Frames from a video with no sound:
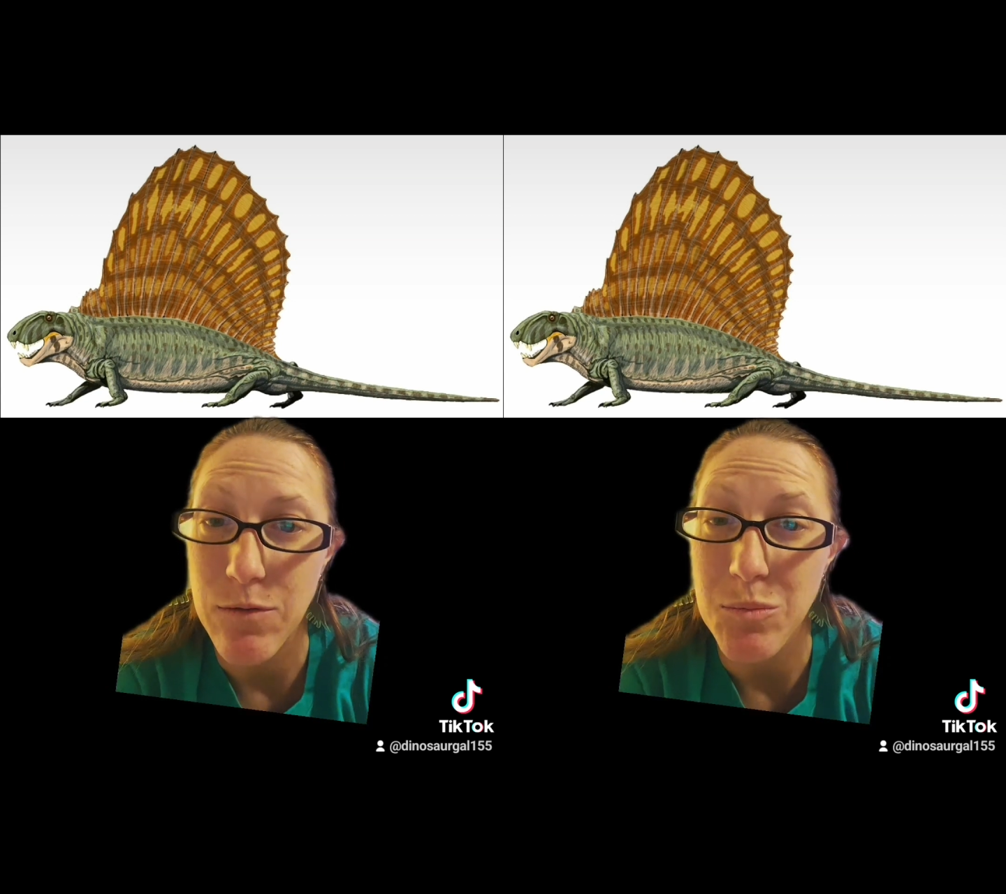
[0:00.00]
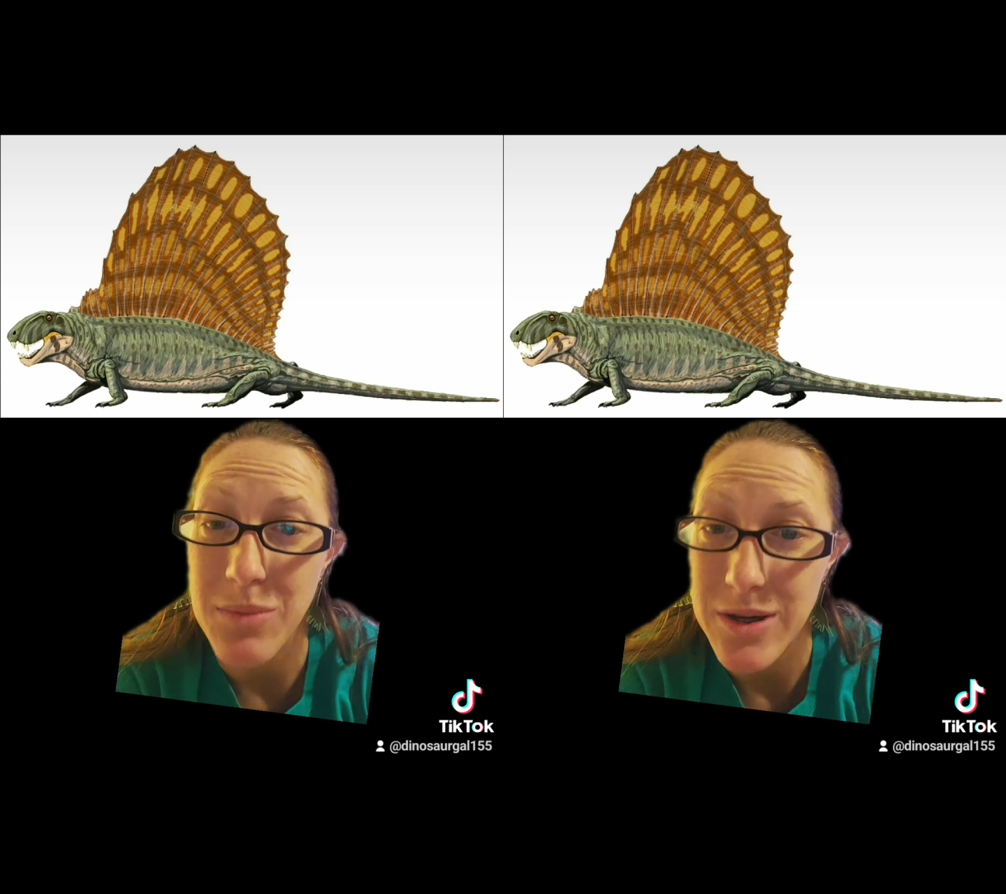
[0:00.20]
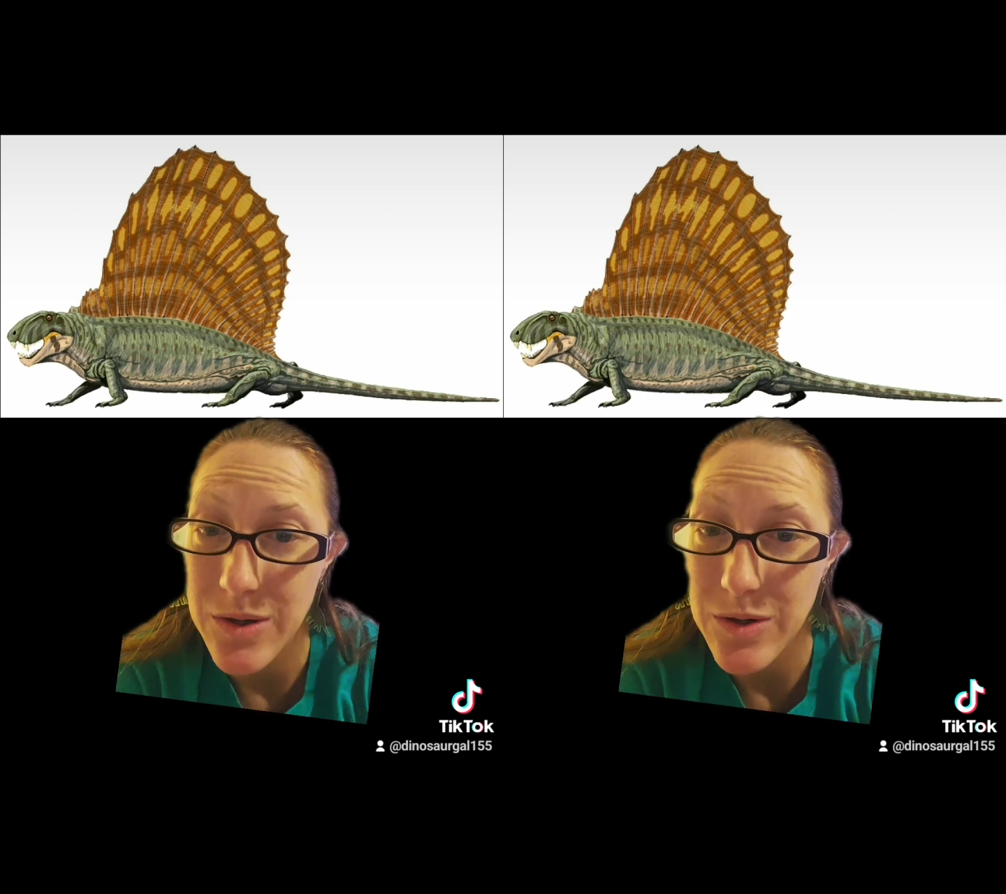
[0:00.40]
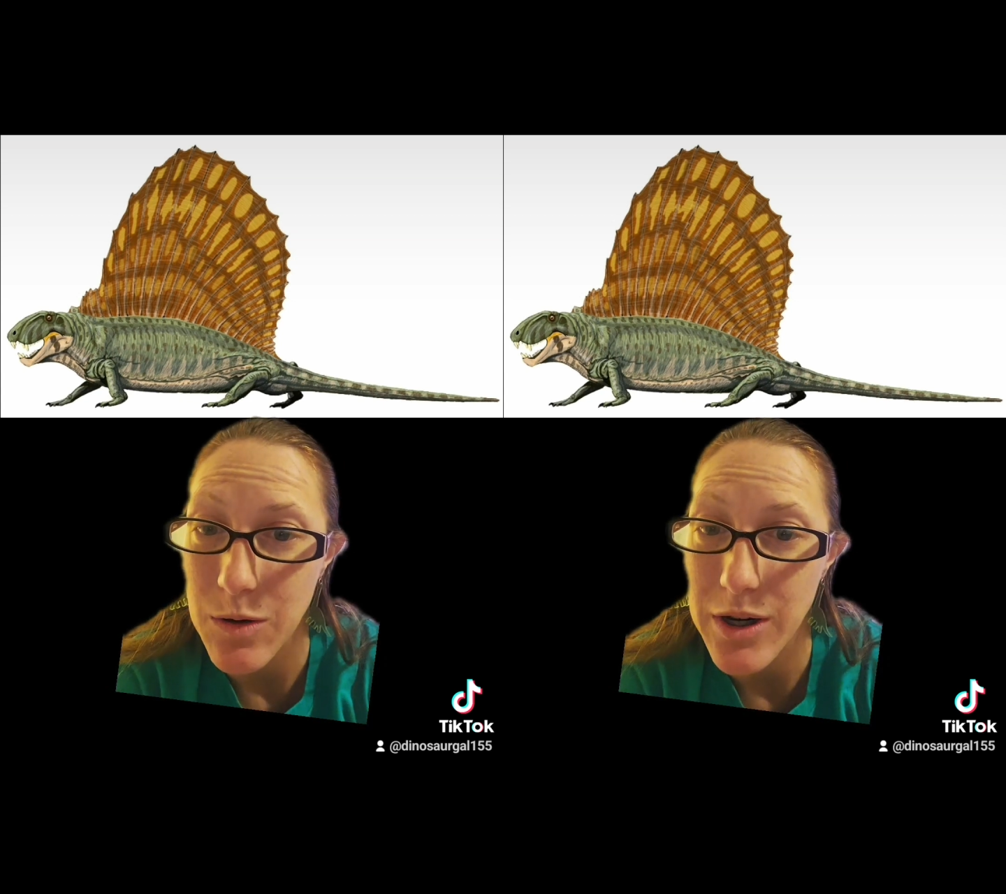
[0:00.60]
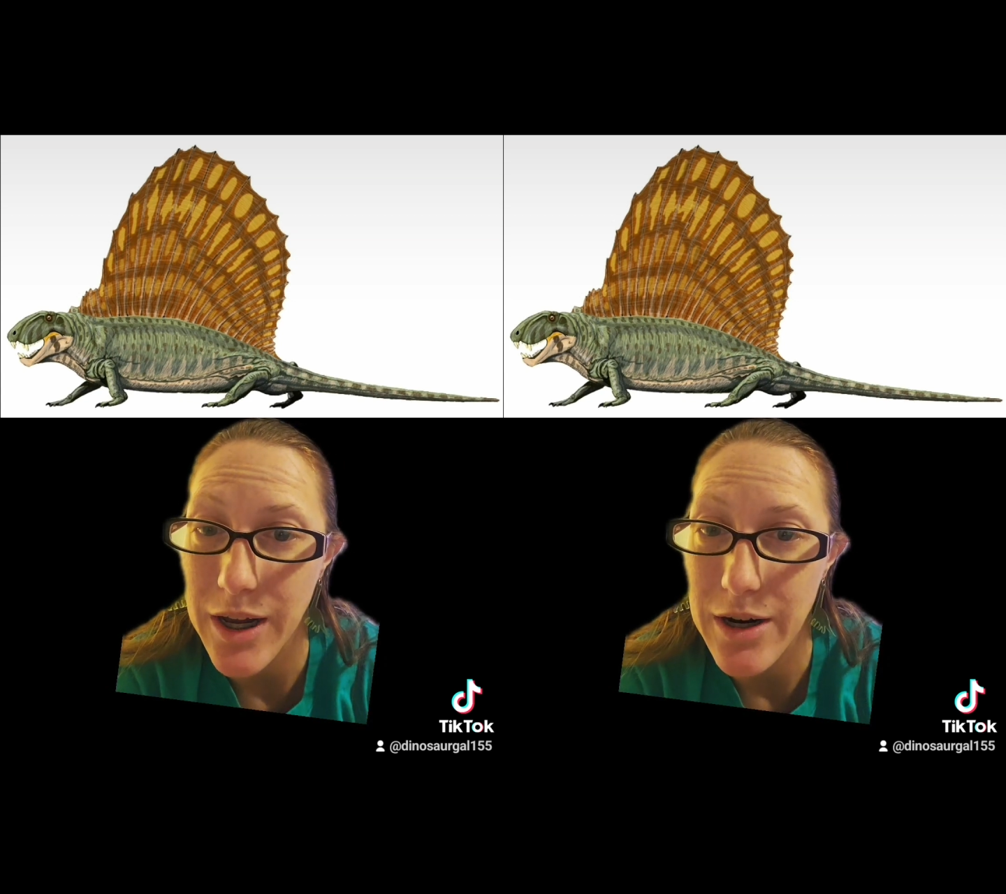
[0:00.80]
of the
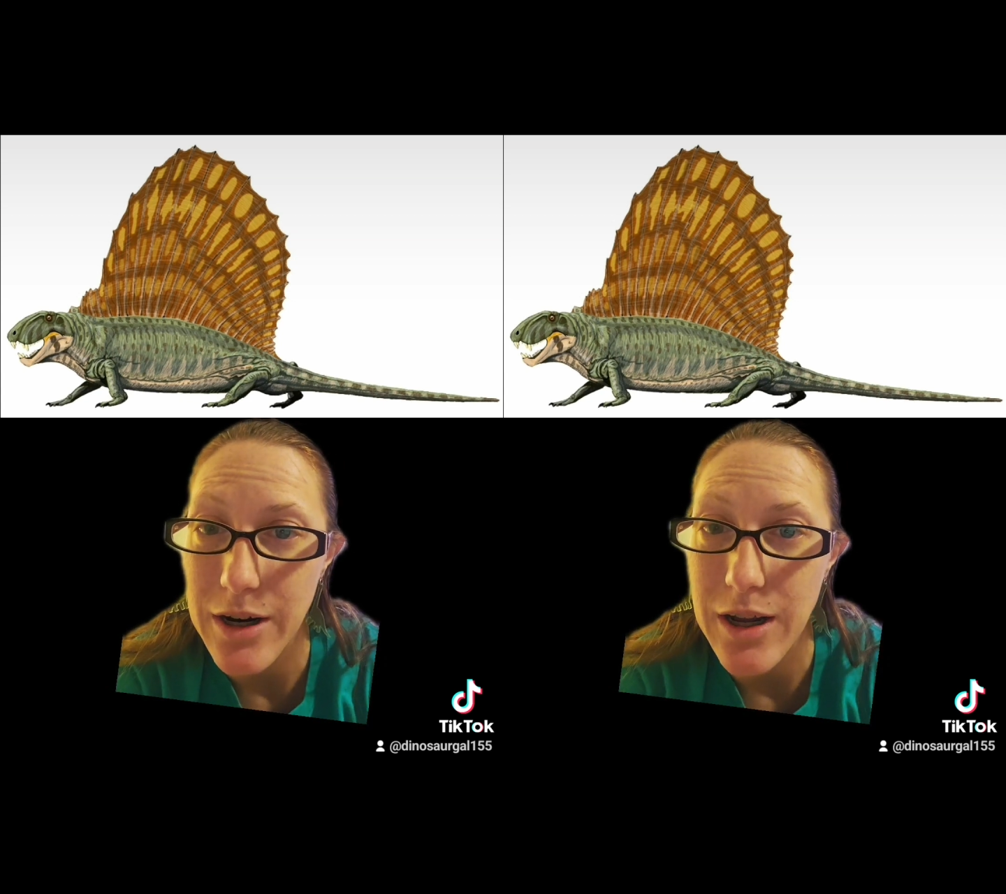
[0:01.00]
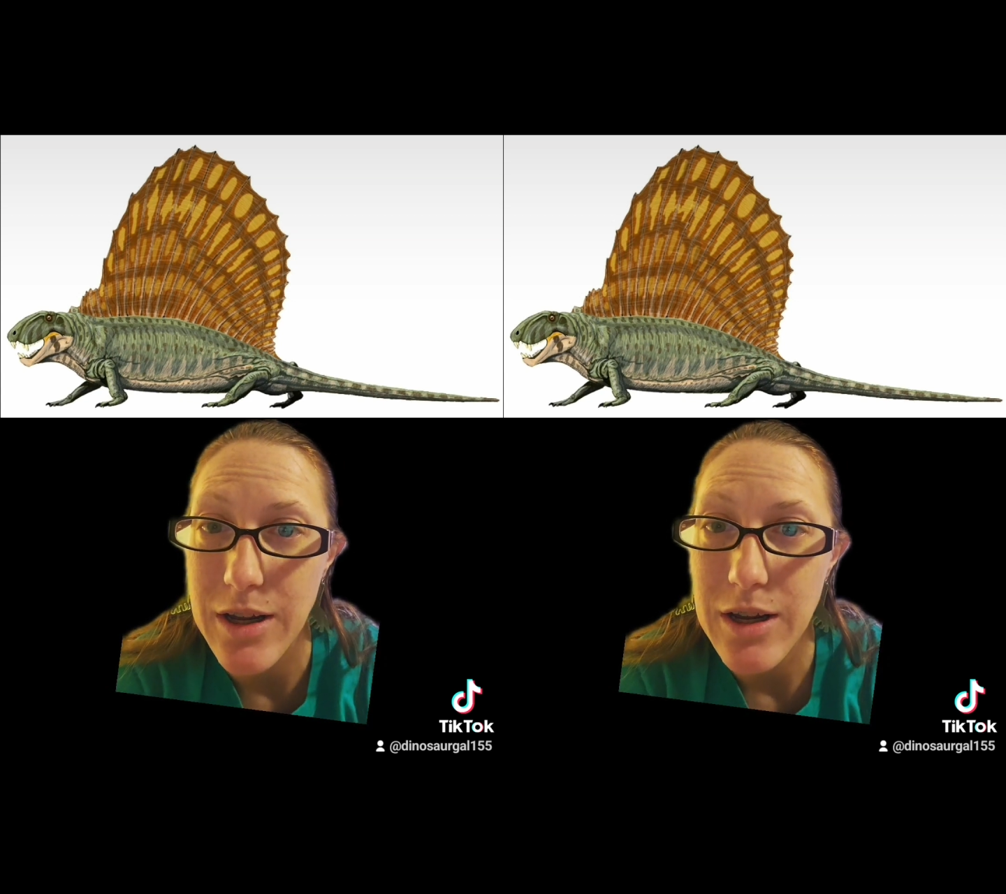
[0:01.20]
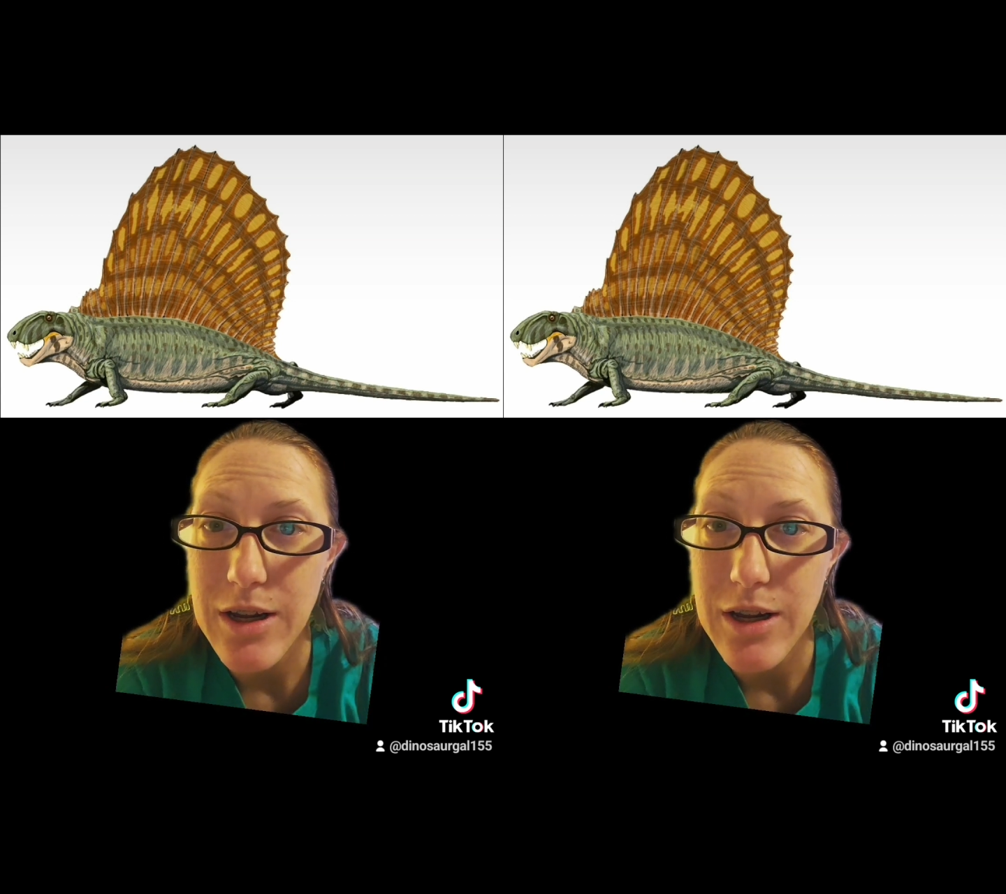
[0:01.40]
Mesozoic era.